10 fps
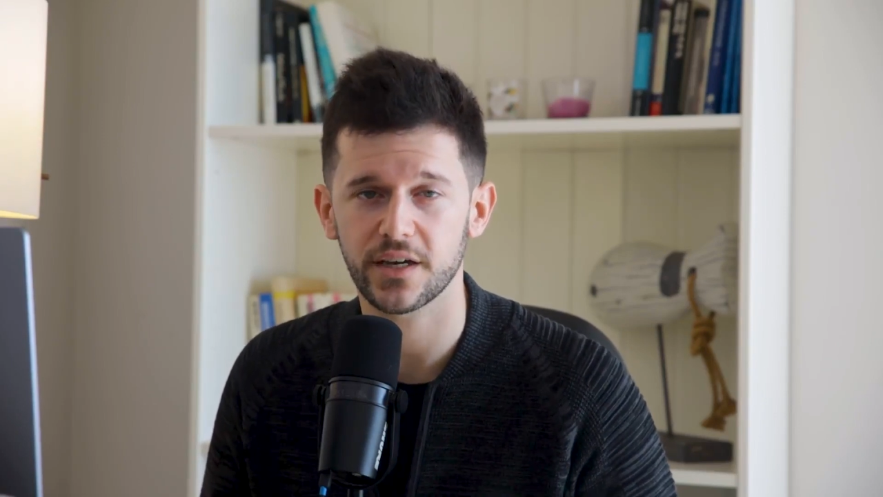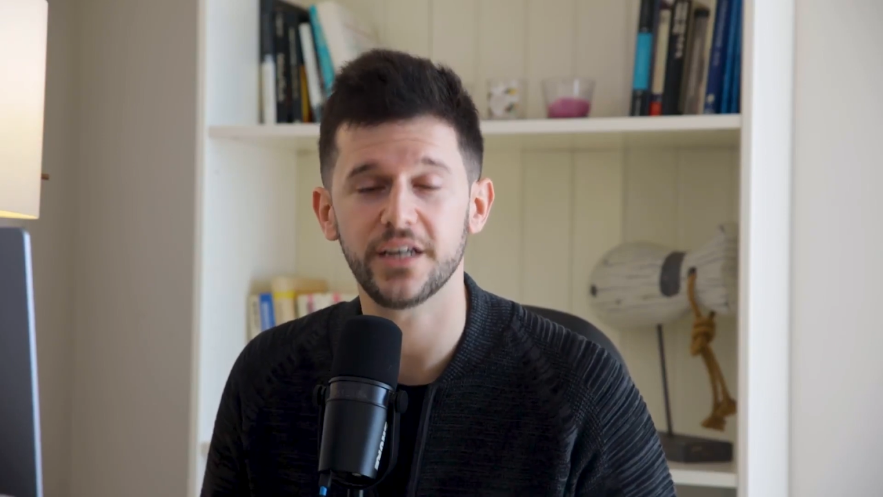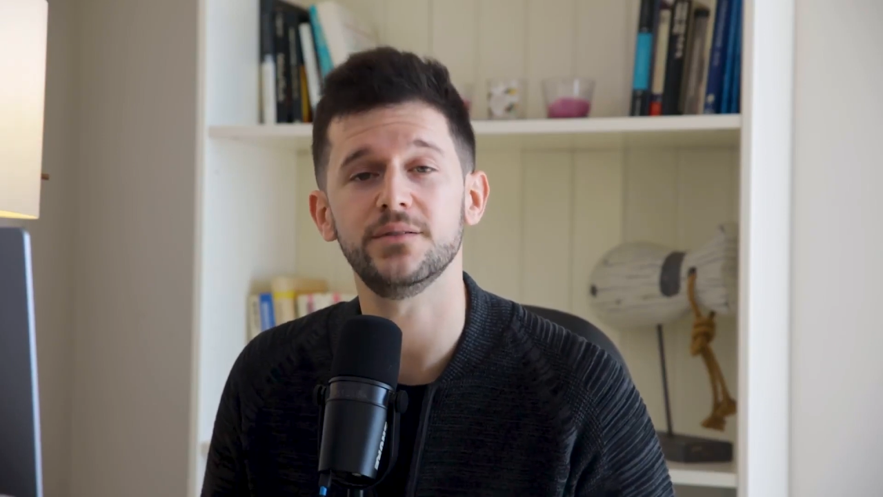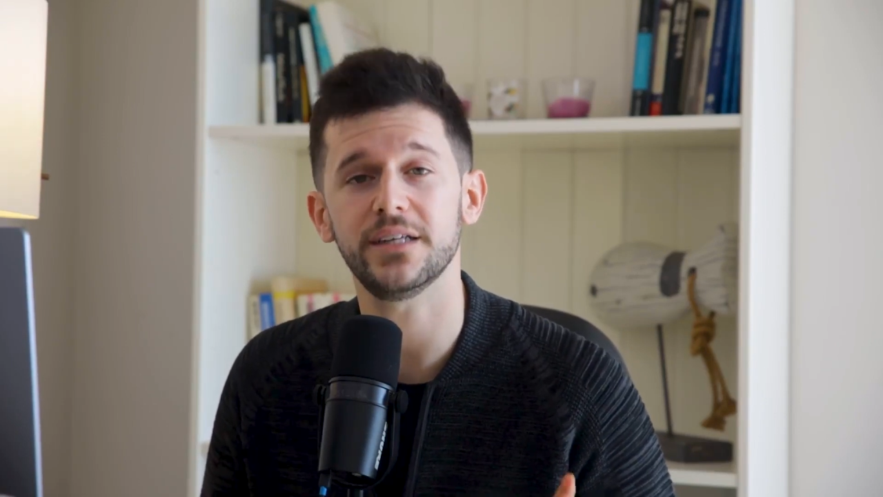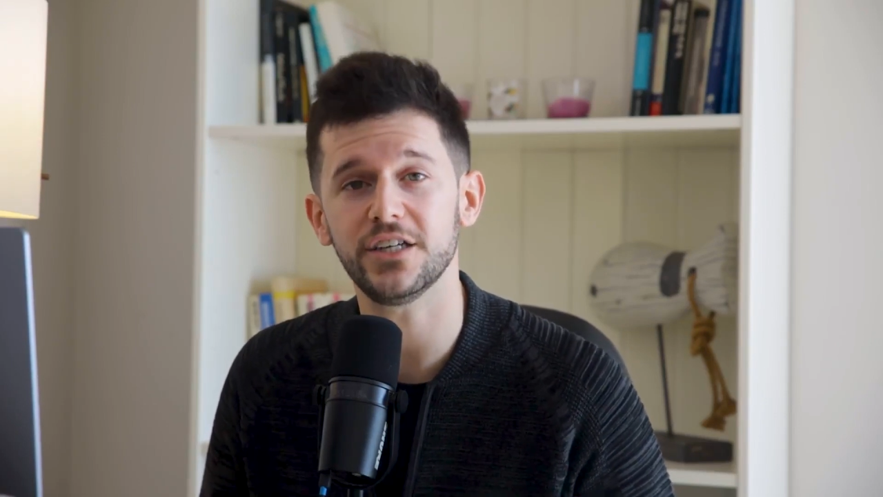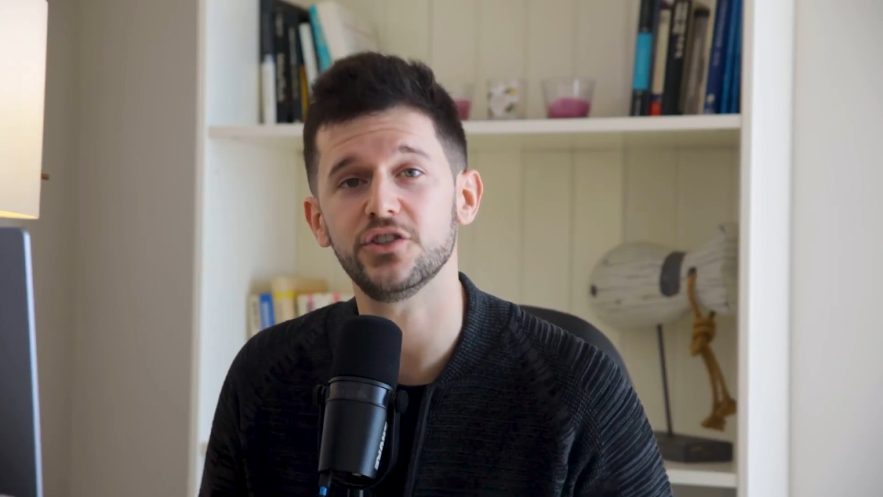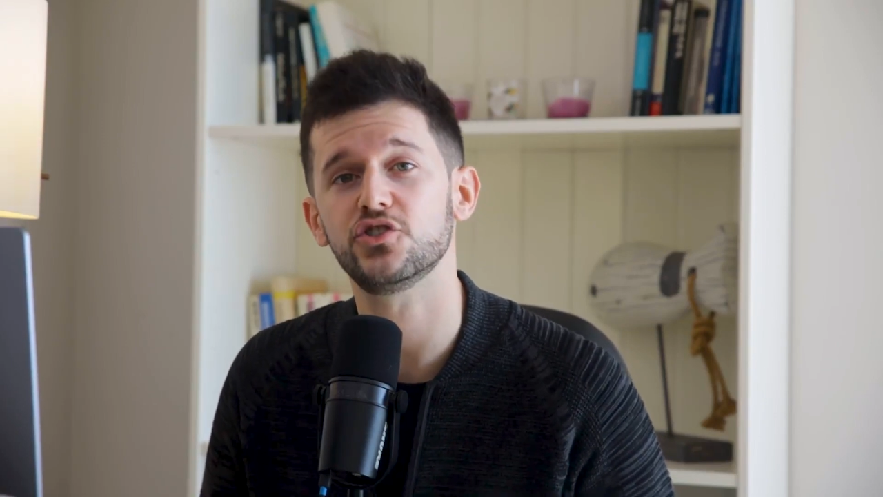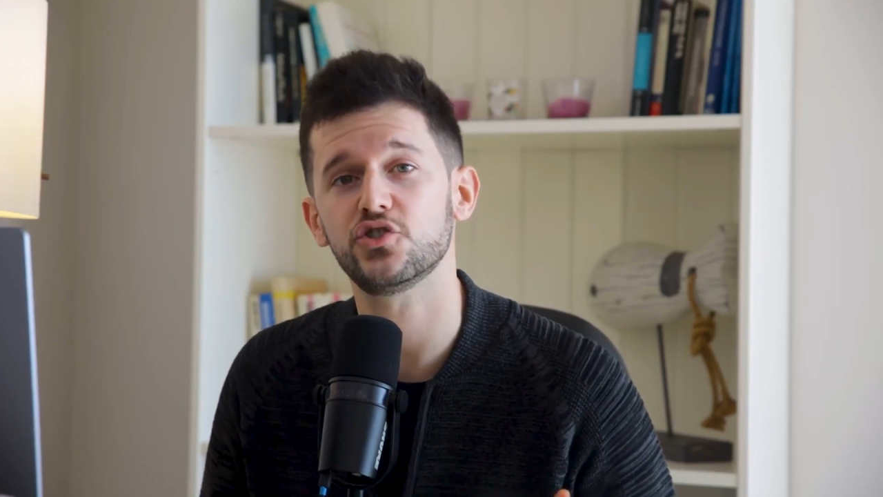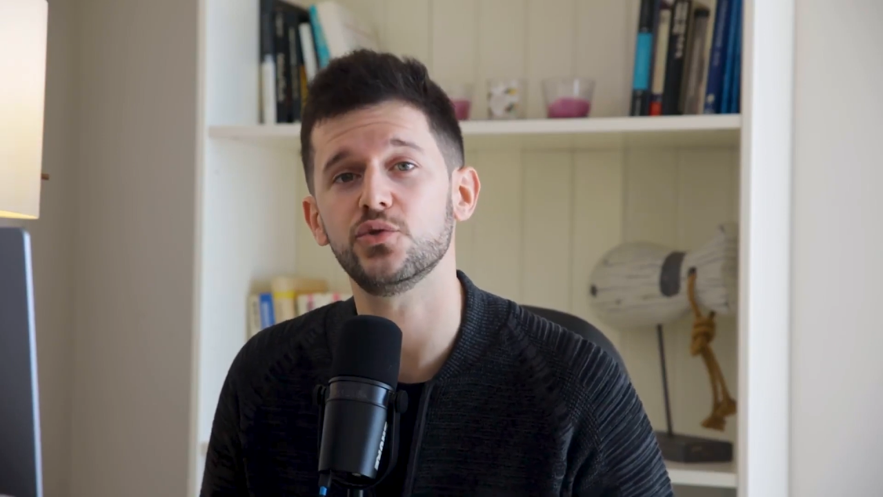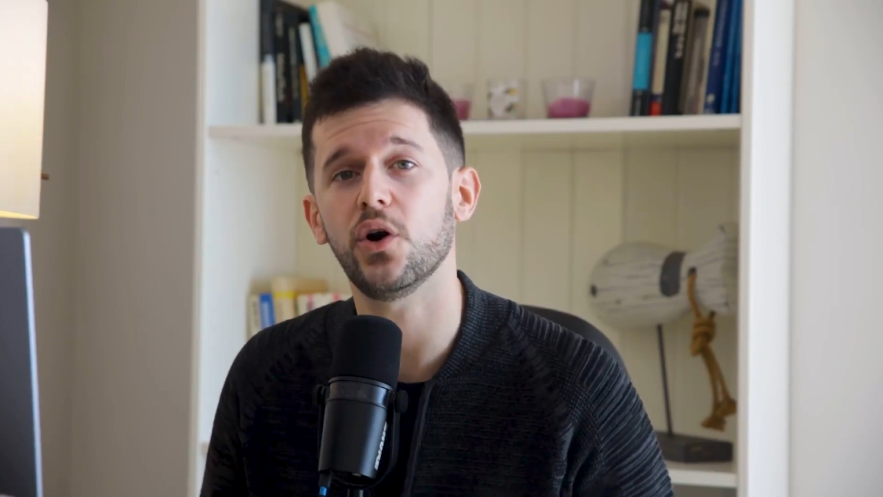and it
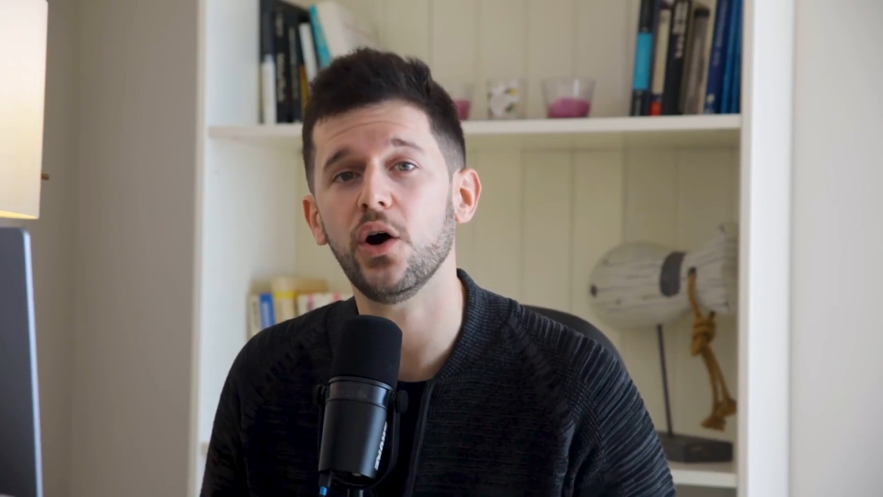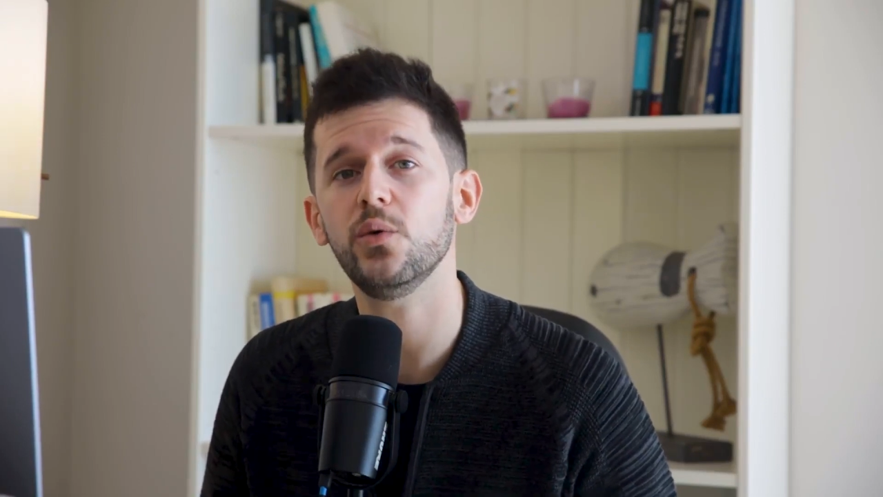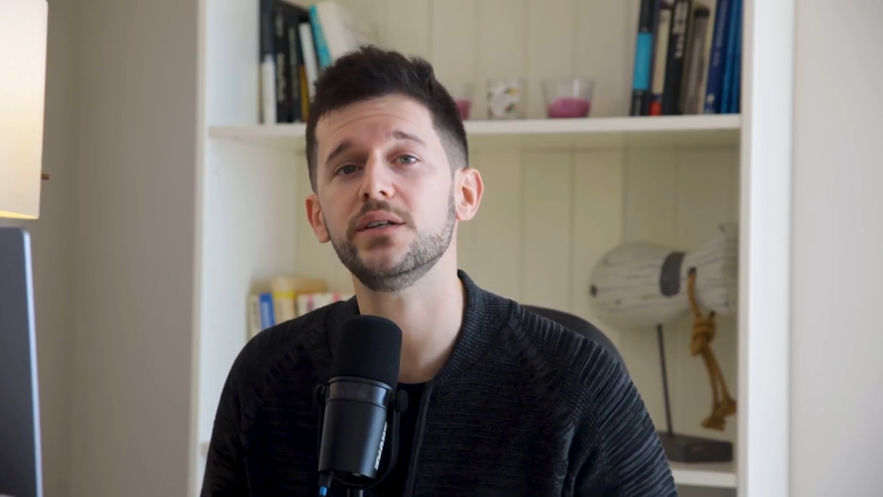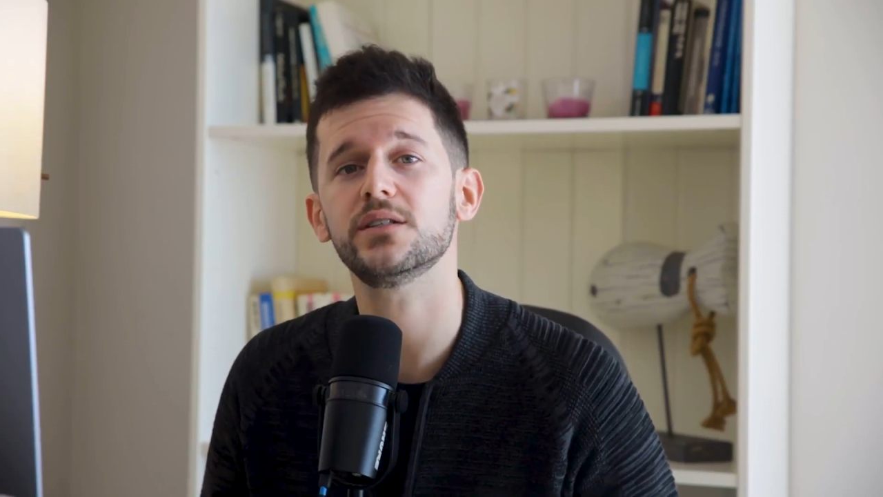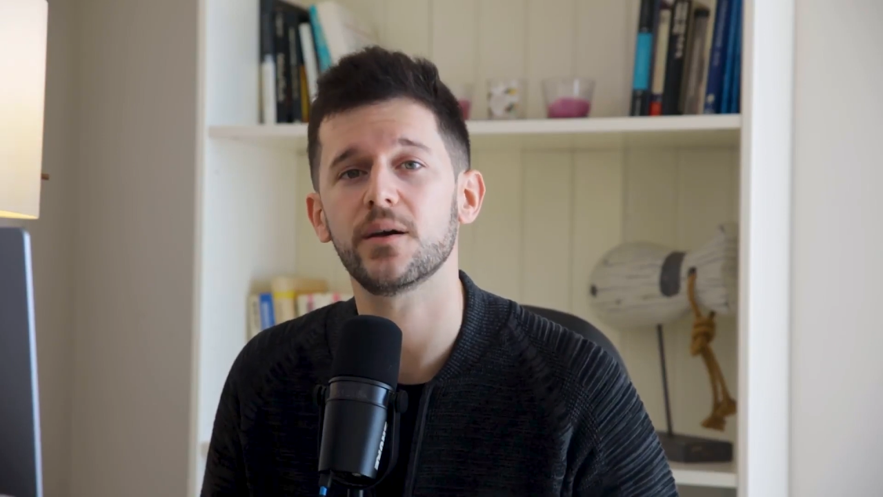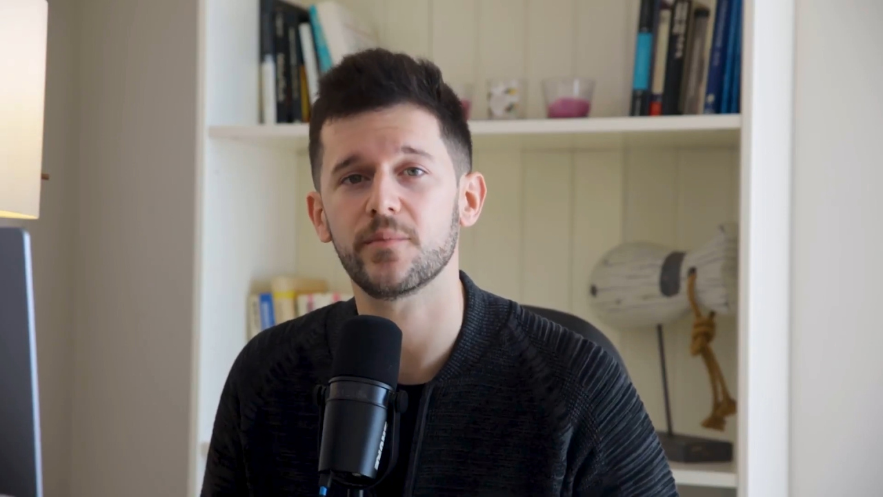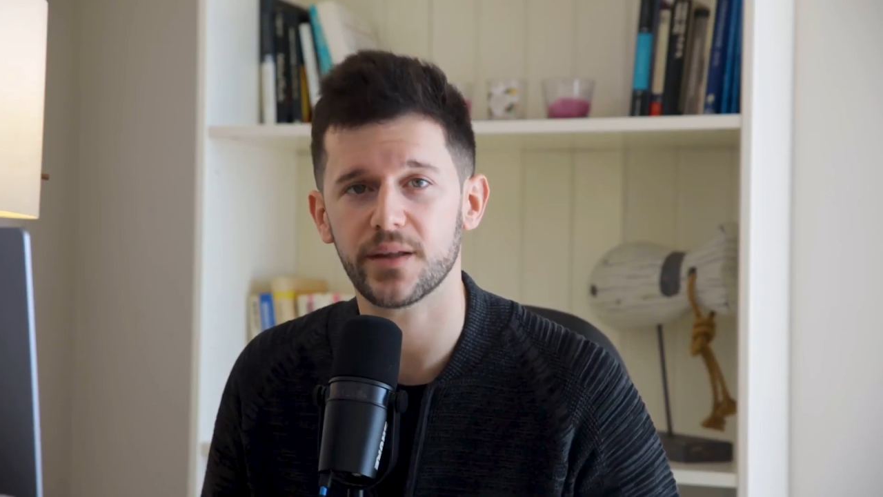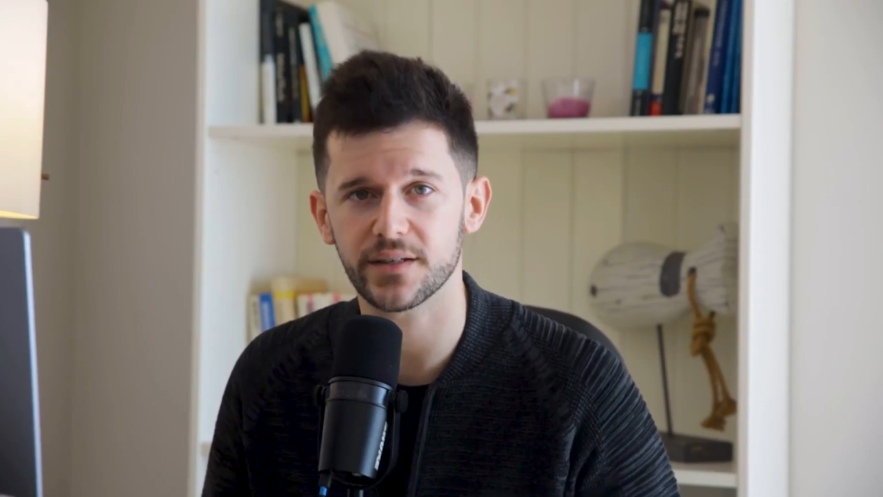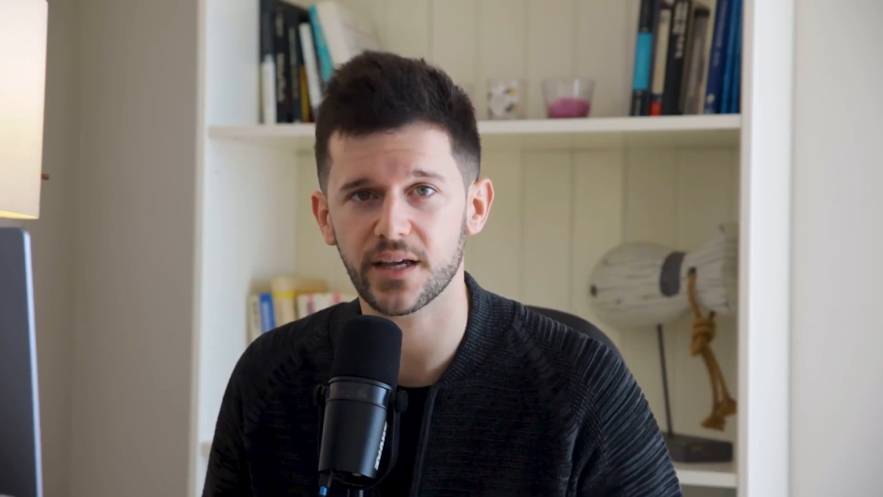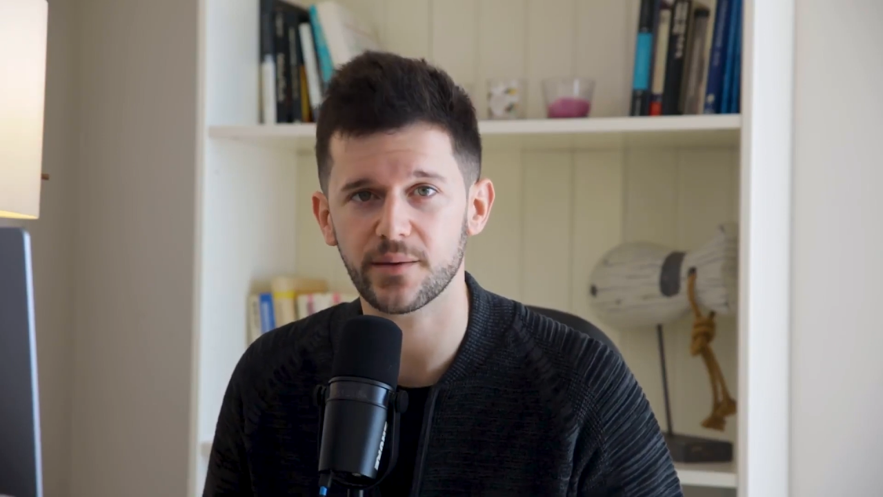should always
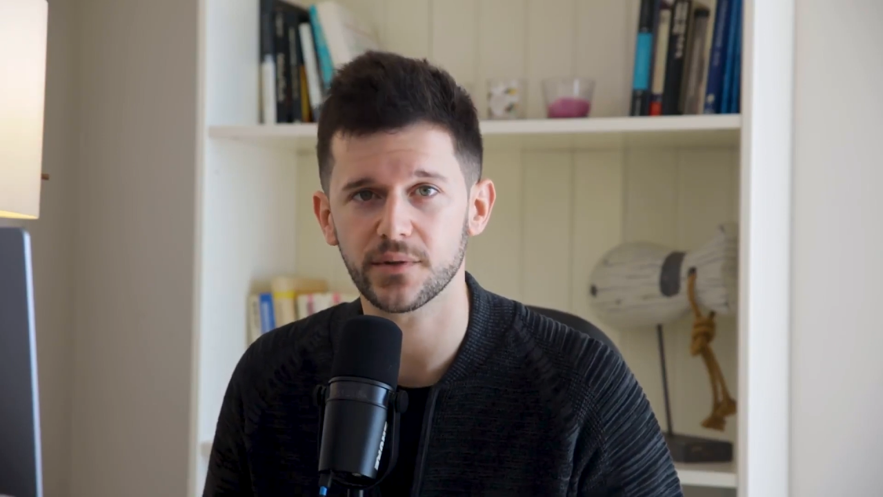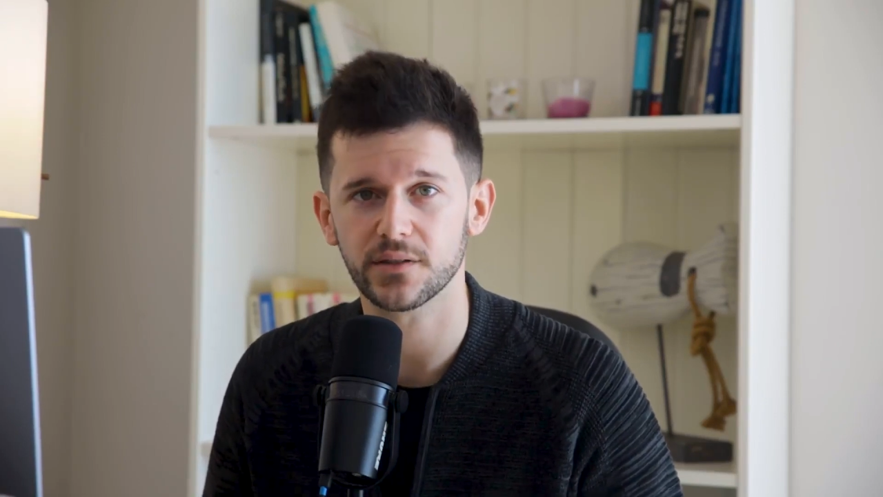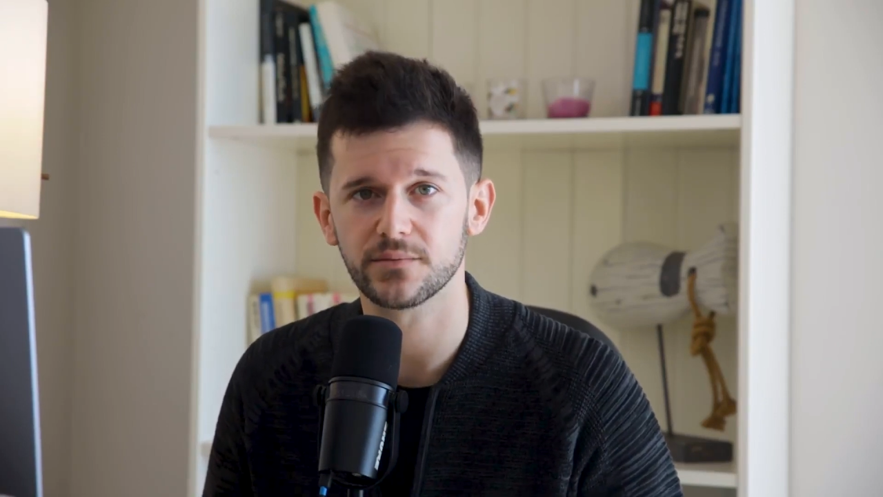be the same.